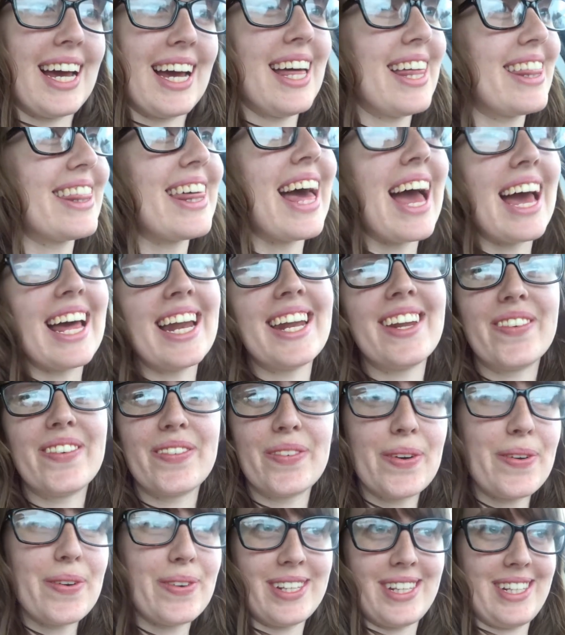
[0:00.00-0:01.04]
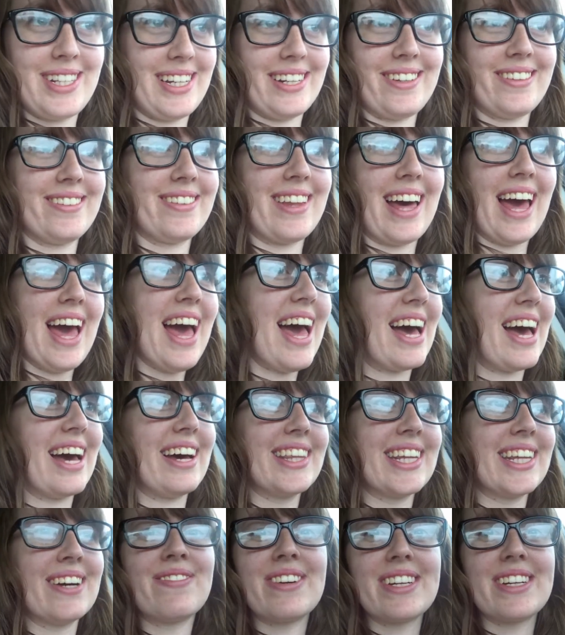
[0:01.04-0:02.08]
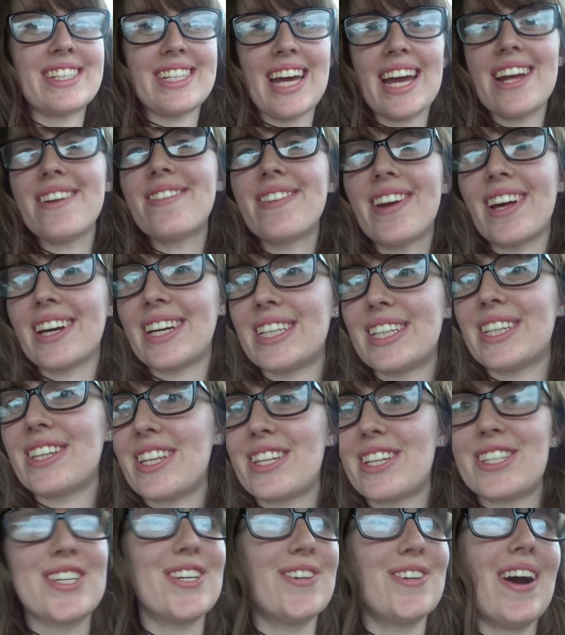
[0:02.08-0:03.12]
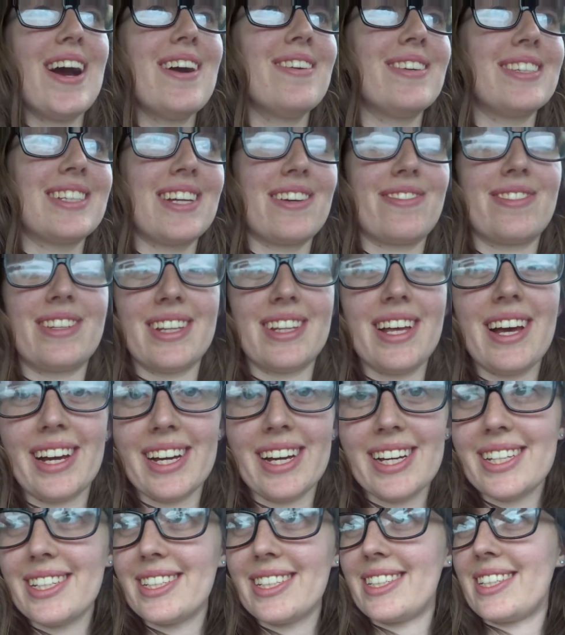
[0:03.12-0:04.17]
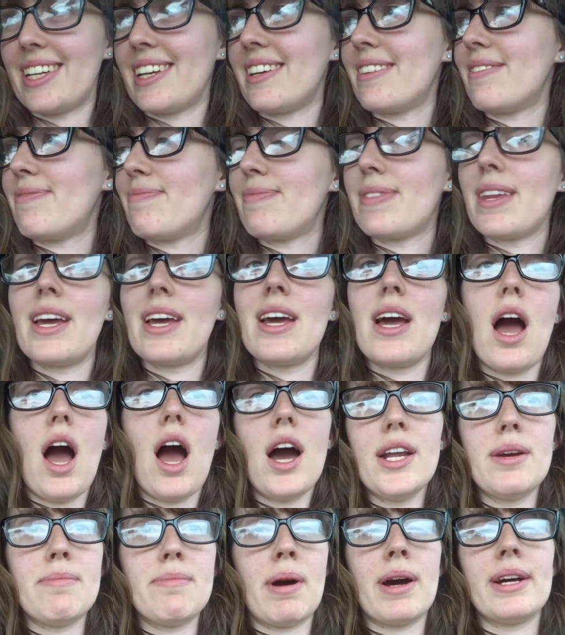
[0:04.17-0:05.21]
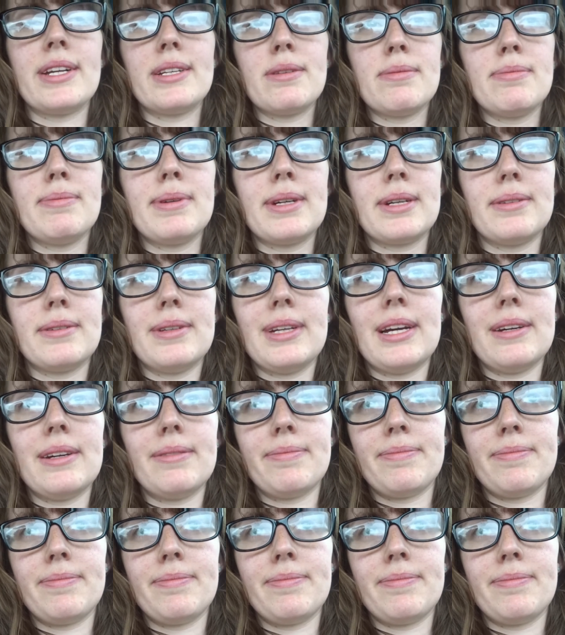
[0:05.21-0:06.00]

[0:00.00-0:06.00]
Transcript: and then we were still there and then we stayed for like another two hours after that yeah i don't mind but yeah